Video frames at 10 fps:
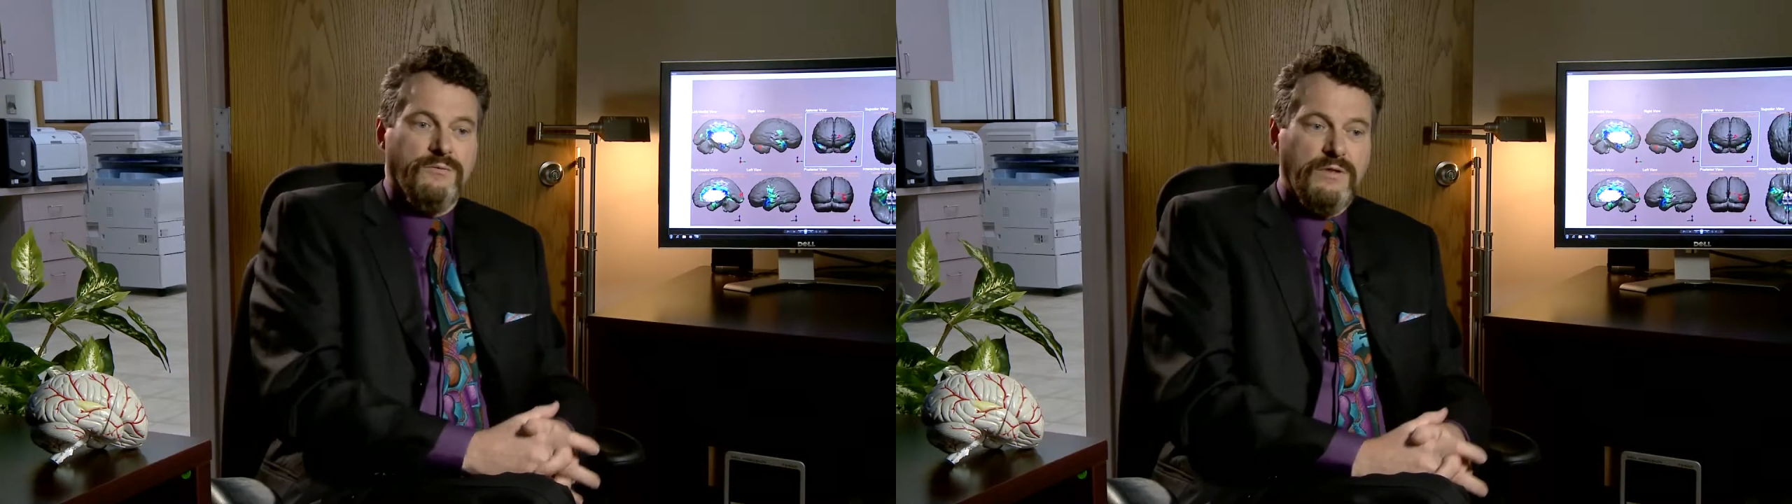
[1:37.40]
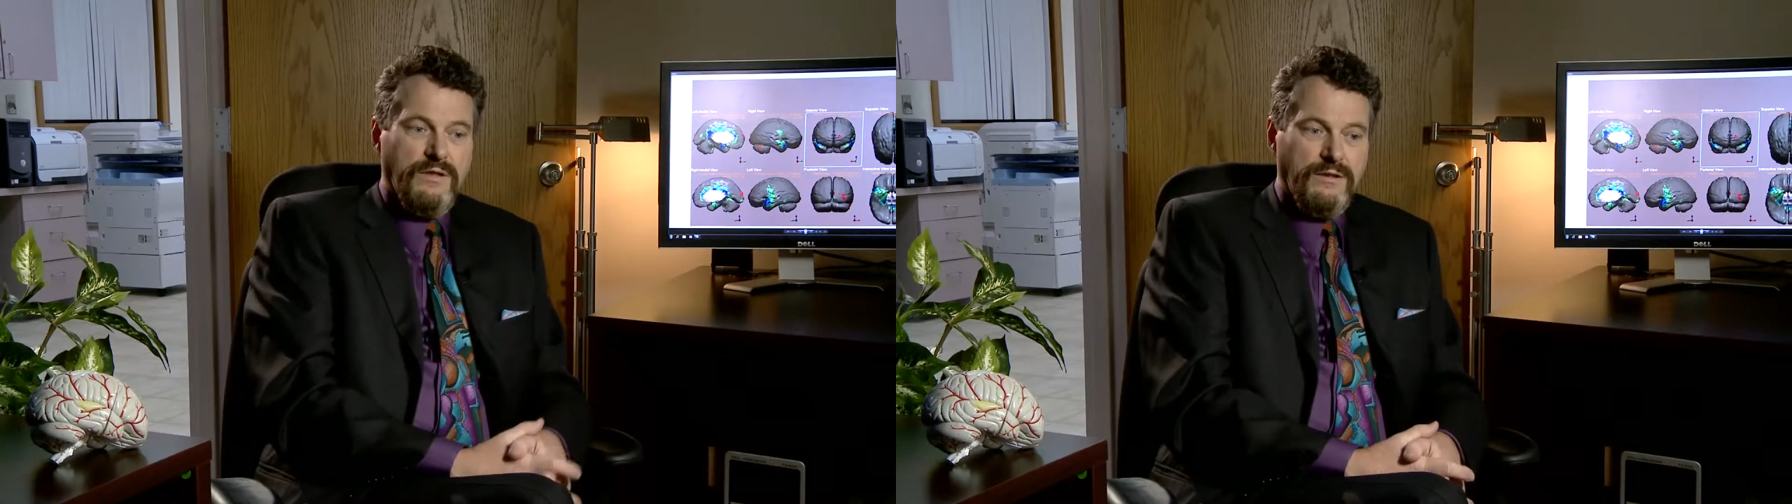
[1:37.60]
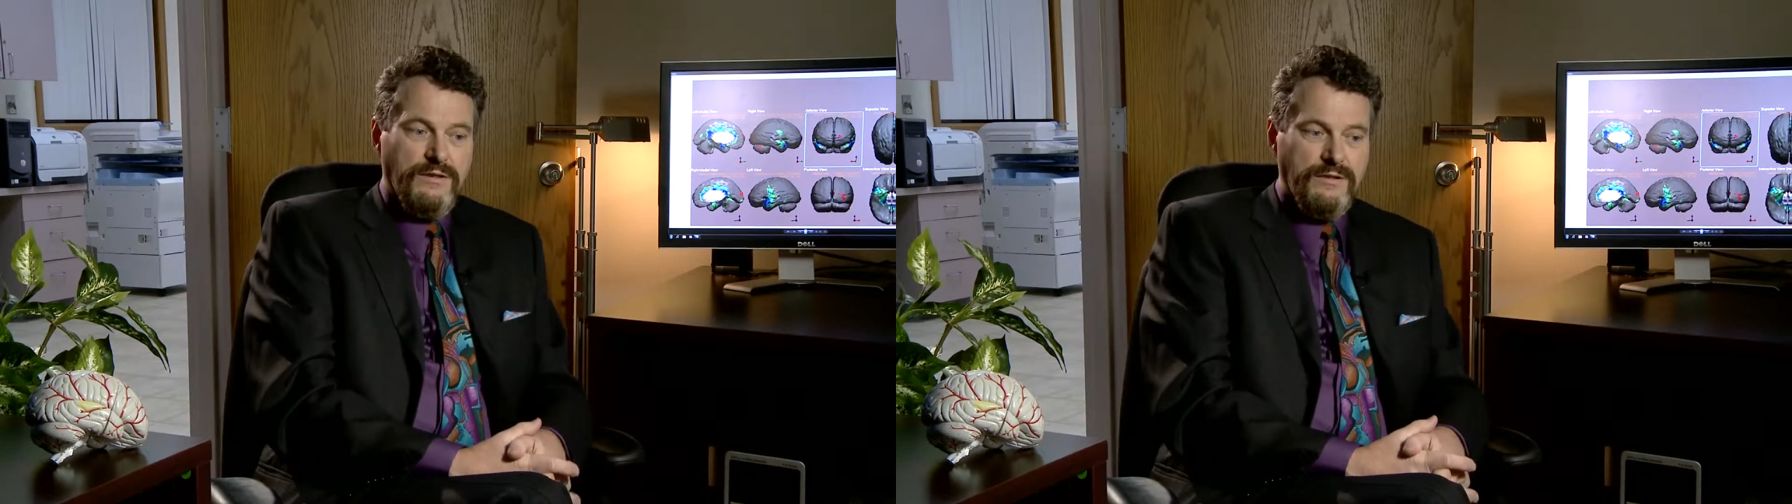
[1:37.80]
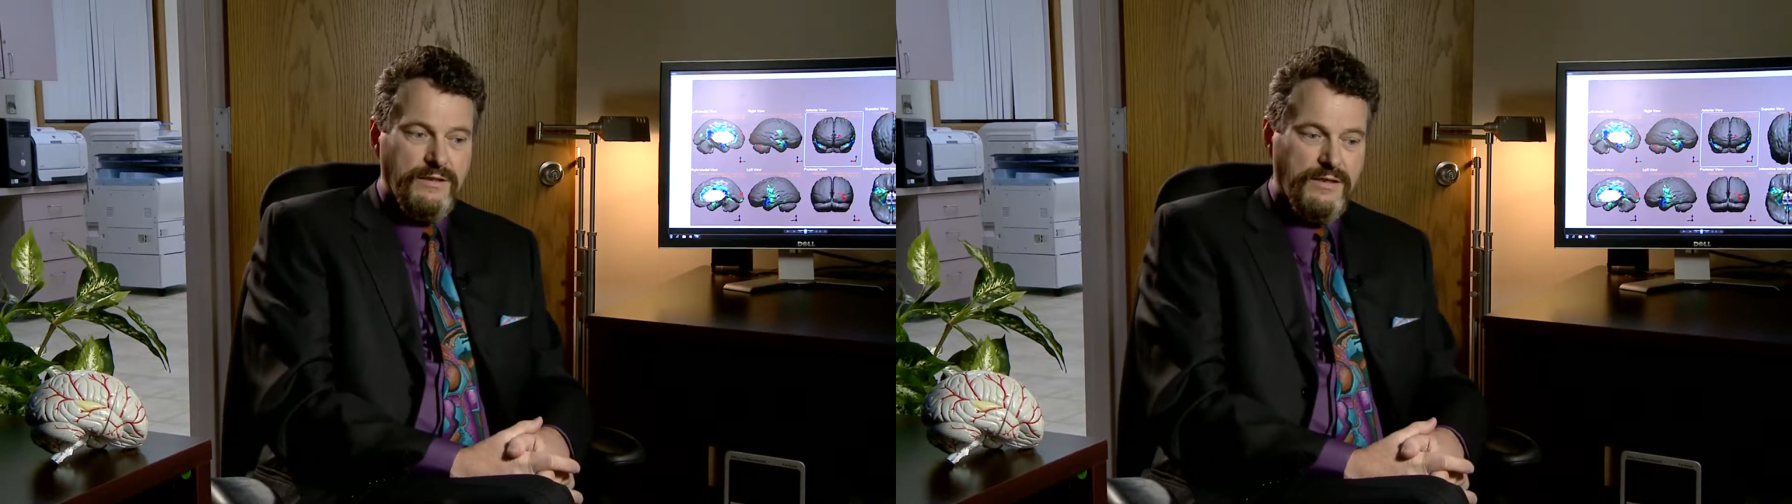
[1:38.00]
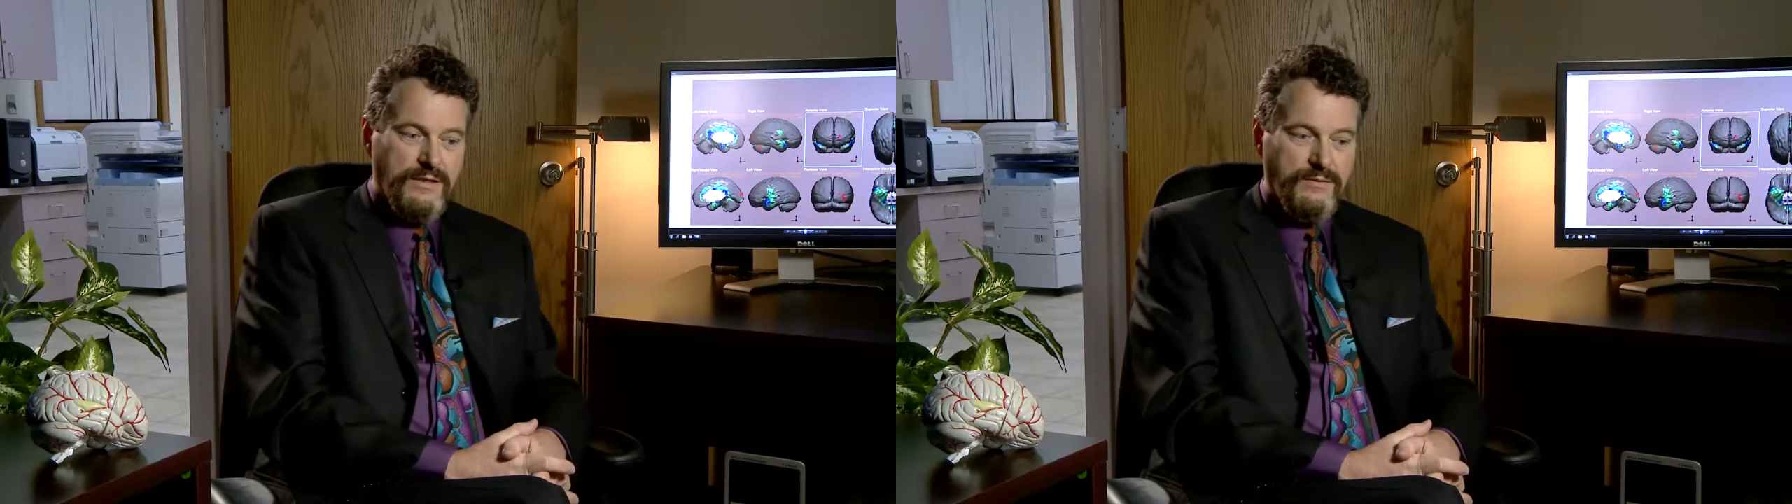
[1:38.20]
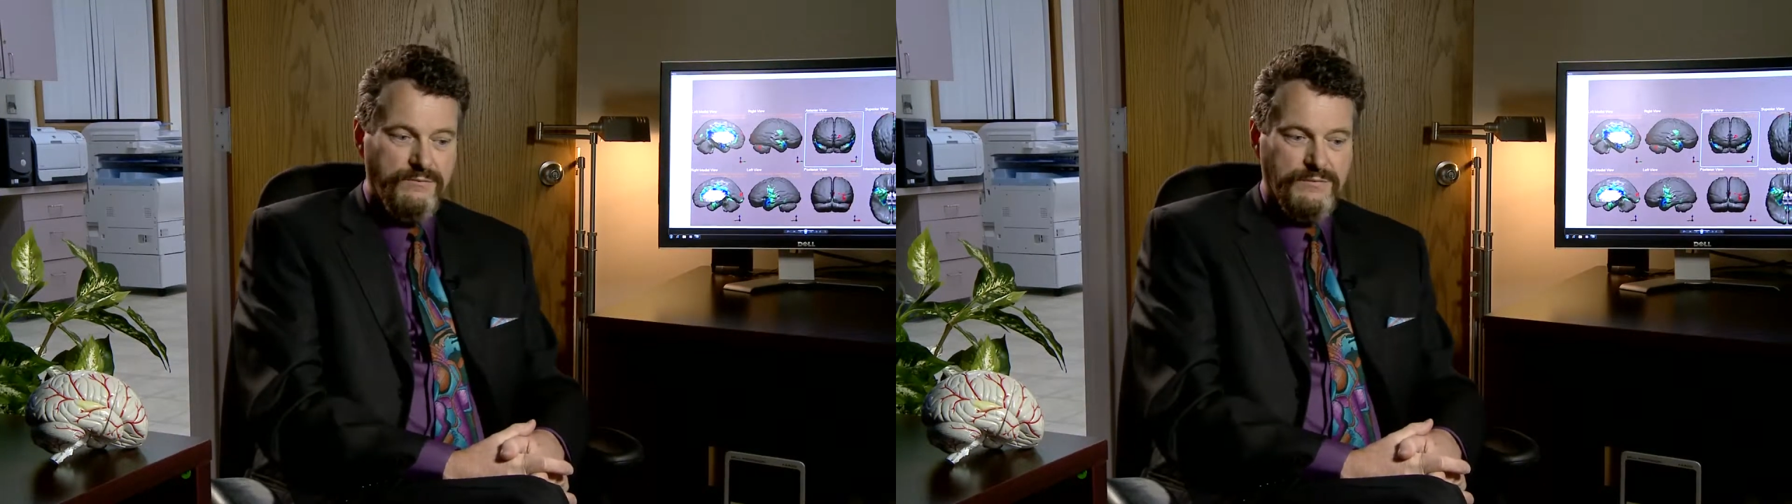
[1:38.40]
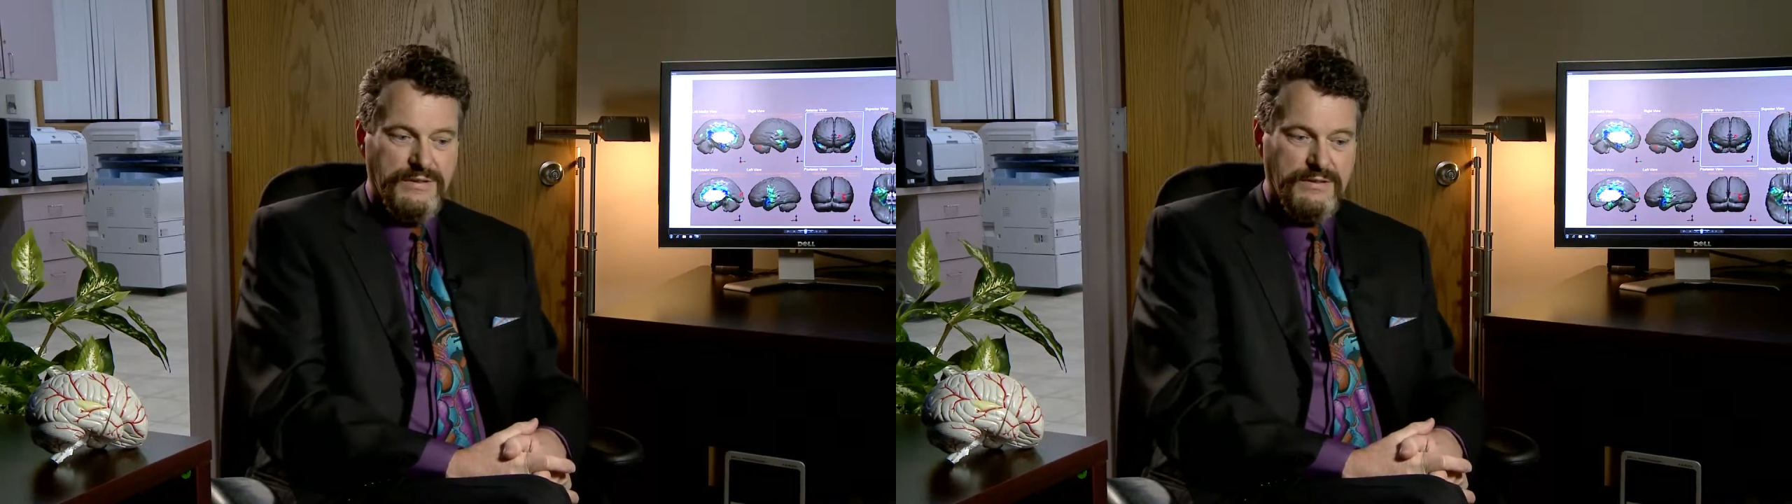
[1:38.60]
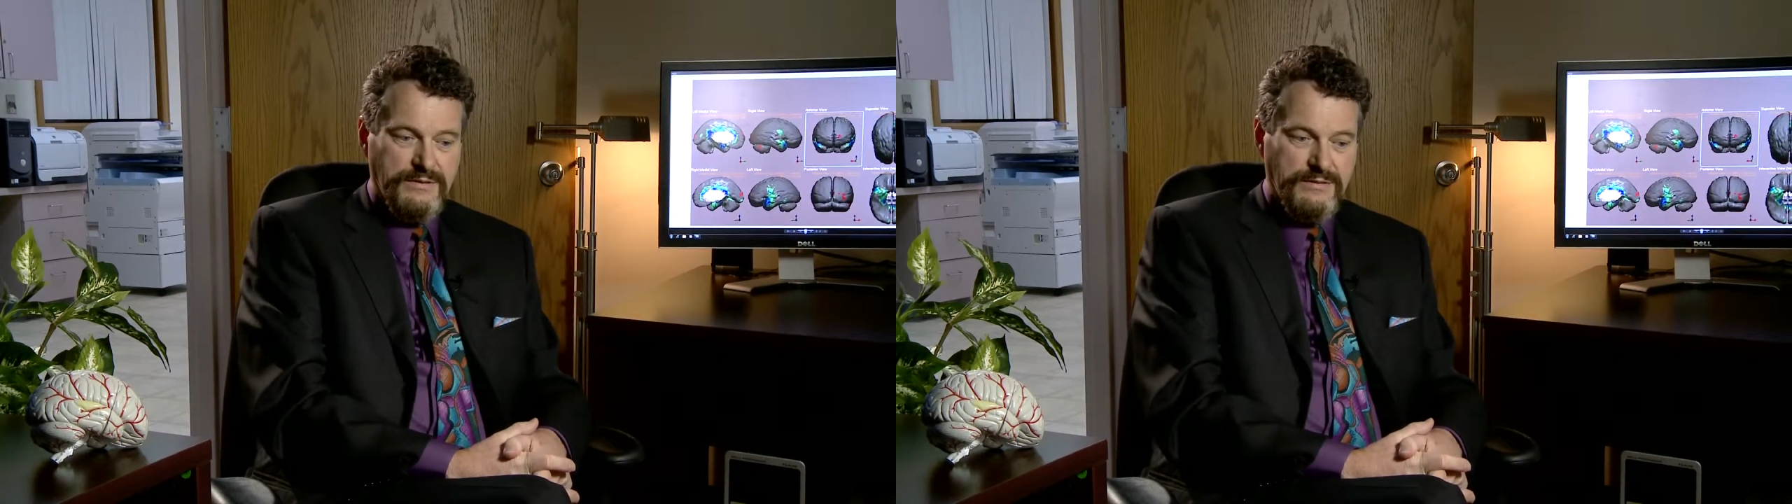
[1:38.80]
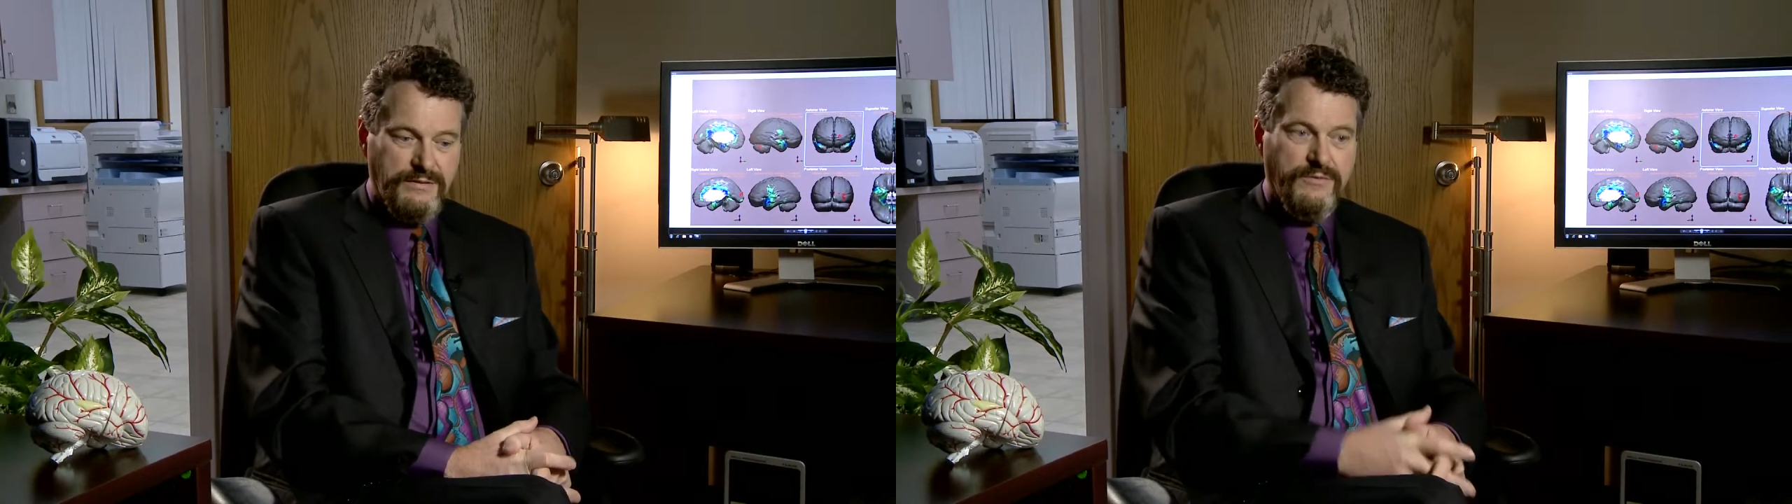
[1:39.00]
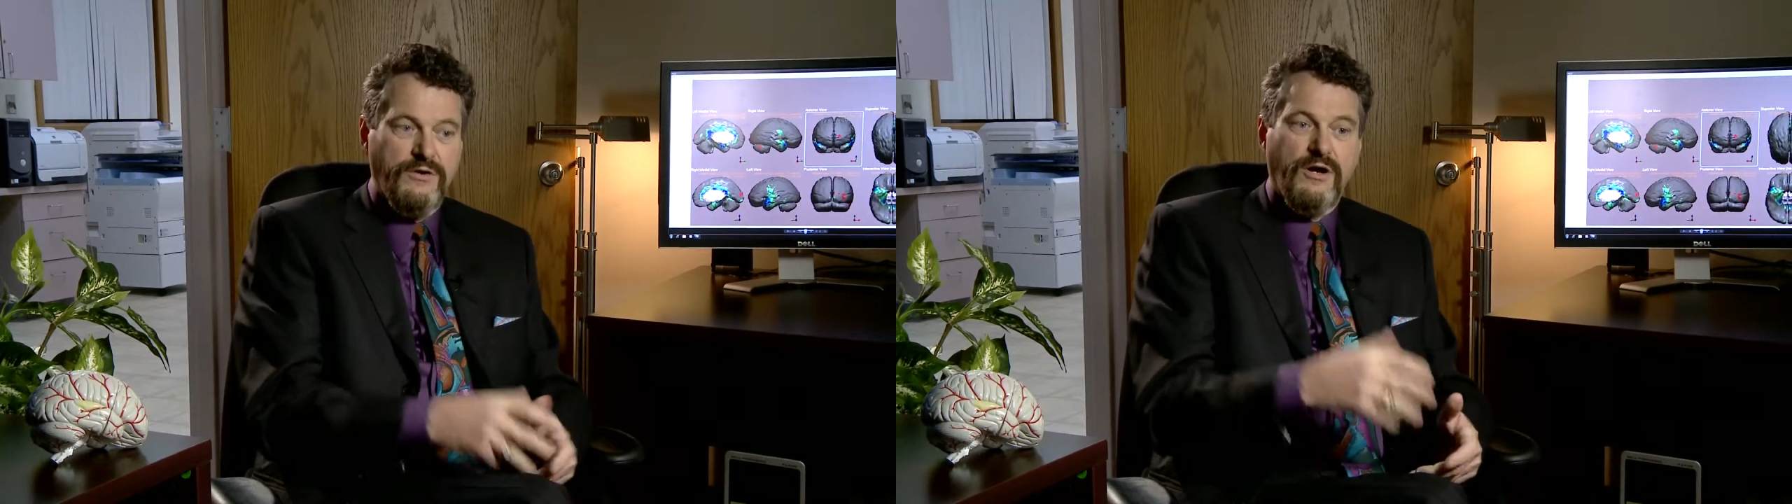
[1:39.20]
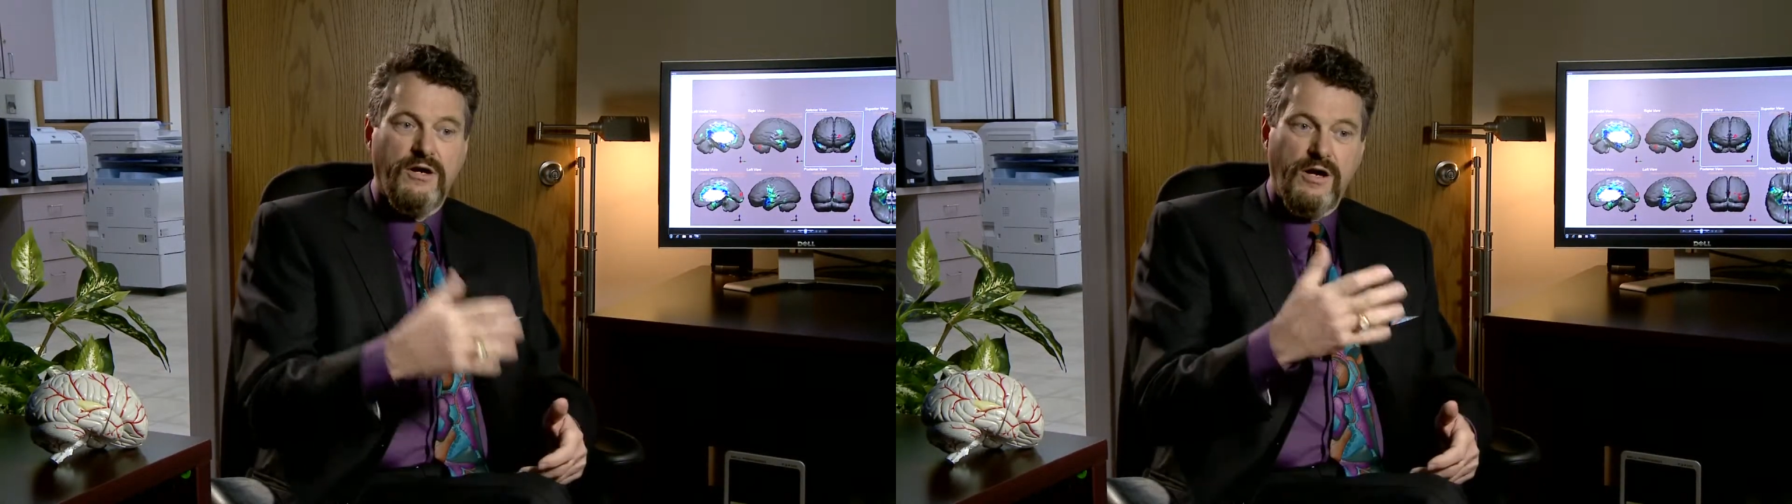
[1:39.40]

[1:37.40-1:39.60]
Well, there